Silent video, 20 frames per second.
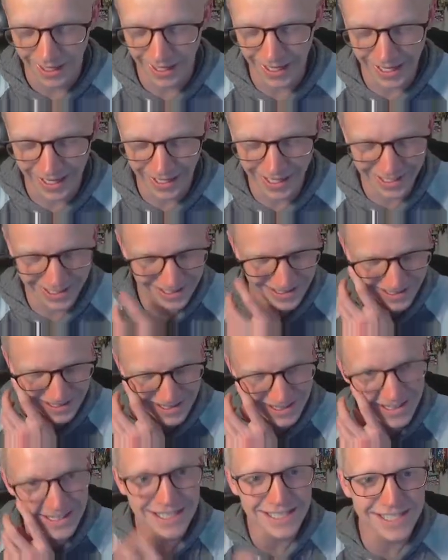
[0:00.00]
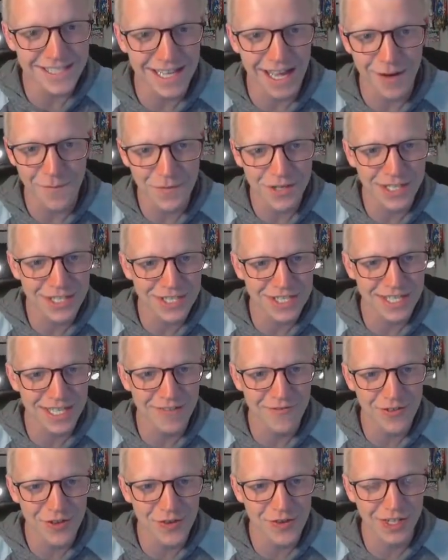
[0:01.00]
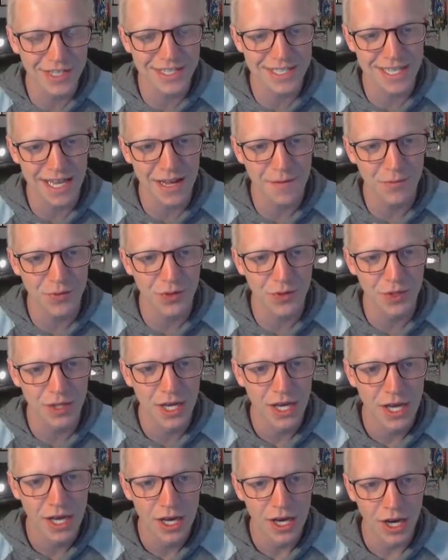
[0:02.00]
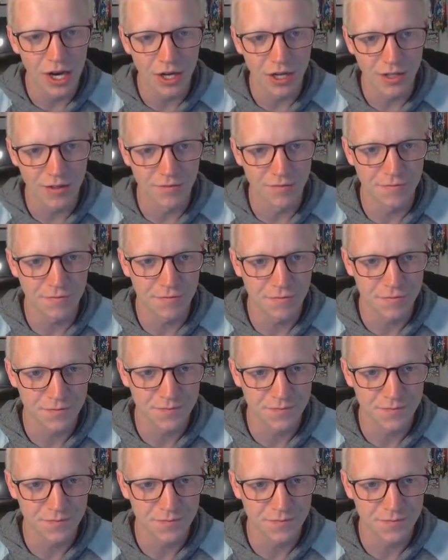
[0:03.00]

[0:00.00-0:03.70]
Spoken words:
And this, I'm going to just give you an example of